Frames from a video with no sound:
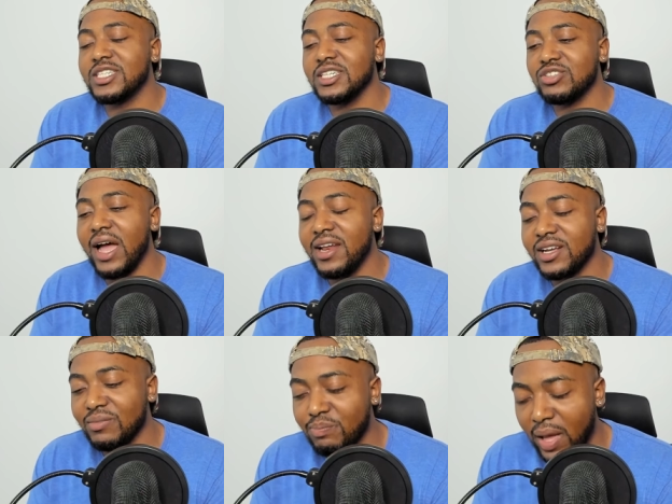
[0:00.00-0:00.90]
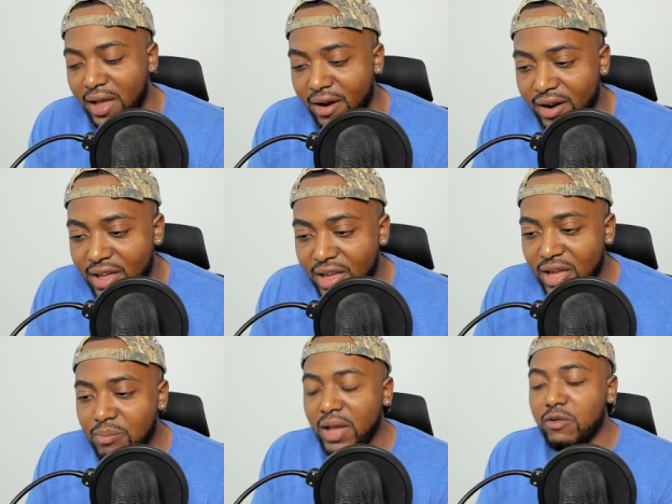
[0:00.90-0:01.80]
she tried to compare
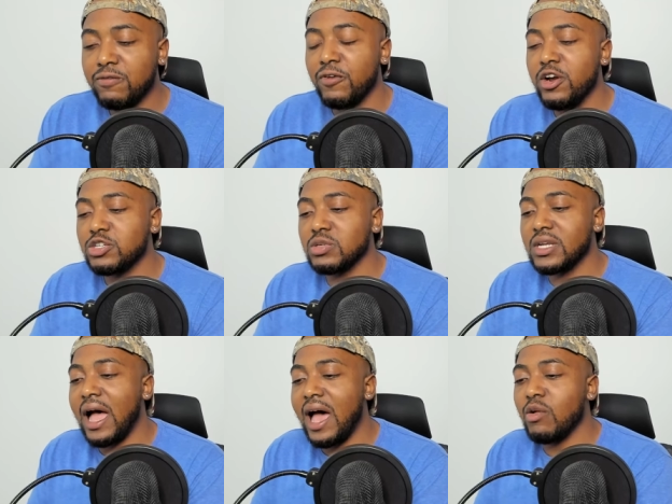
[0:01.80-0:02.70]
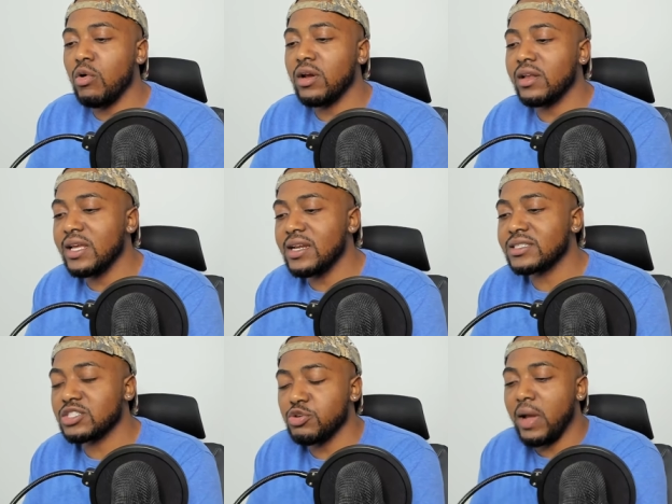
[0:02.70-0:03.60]
being referred to as a Hollywood
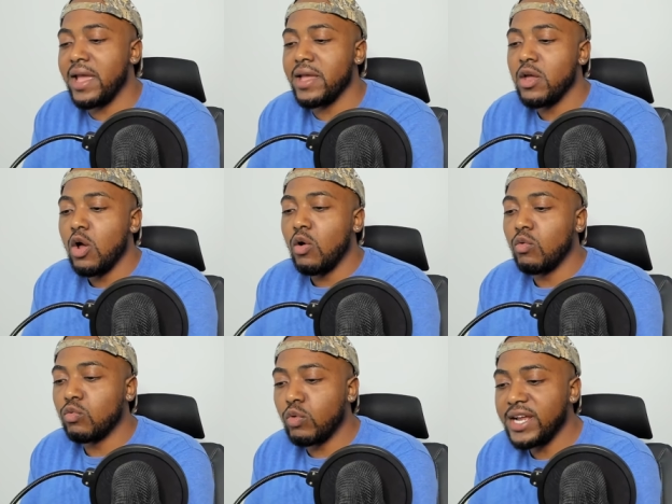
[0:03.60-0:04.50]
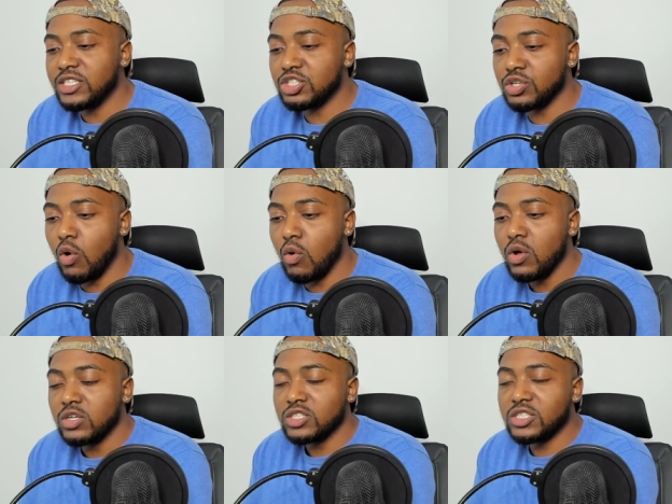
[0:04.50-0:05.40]
elitist to a racial
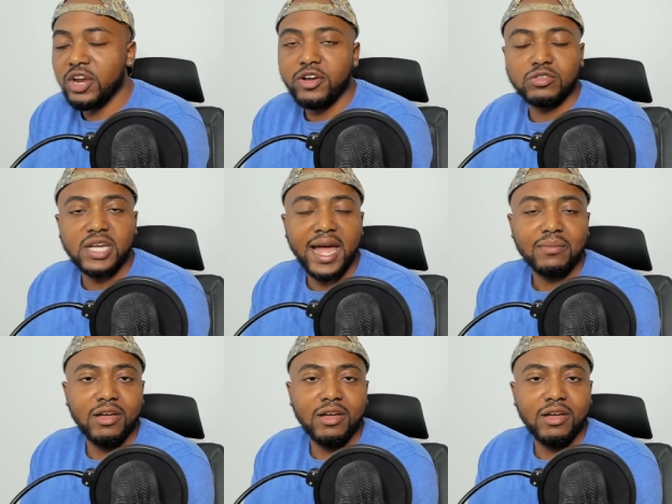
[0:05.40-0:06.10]
stereotype.